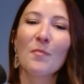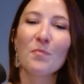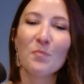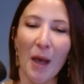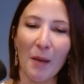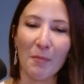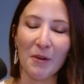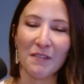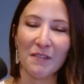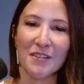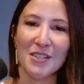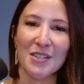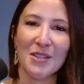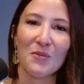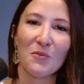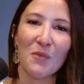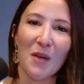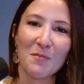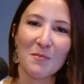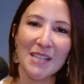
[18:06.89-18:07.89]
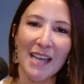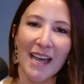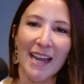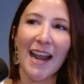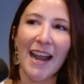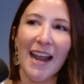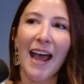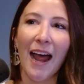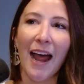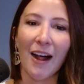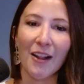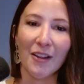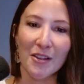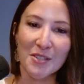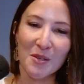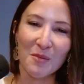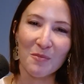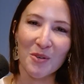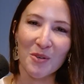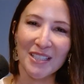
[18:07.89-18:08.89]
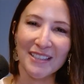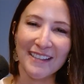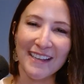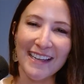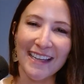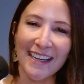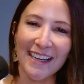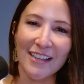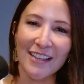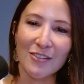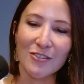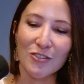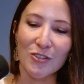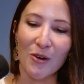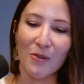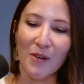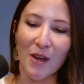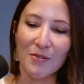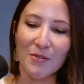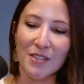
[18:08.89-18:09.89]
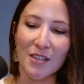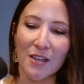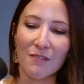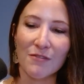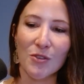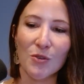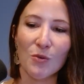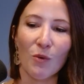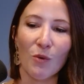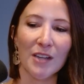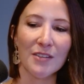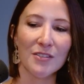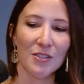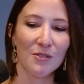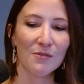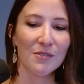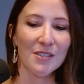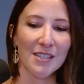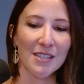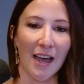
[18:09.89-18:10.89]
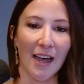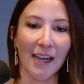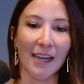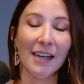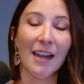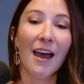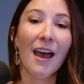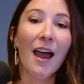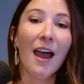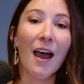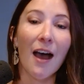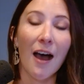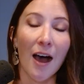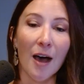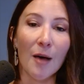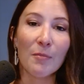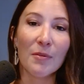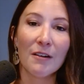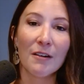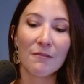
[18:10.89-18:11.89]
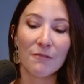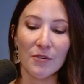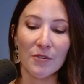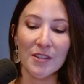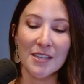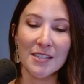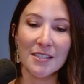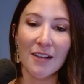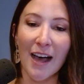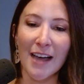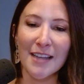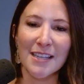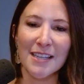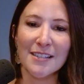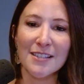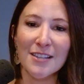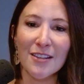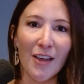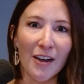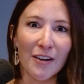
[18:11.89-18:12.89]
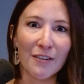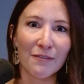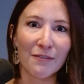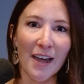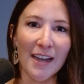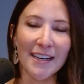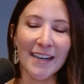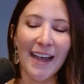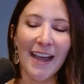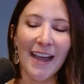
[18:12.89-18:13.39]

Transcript: Pop over to the website. I'll also put a link in the show notes if you want to sign up for this class. It's a lot of fun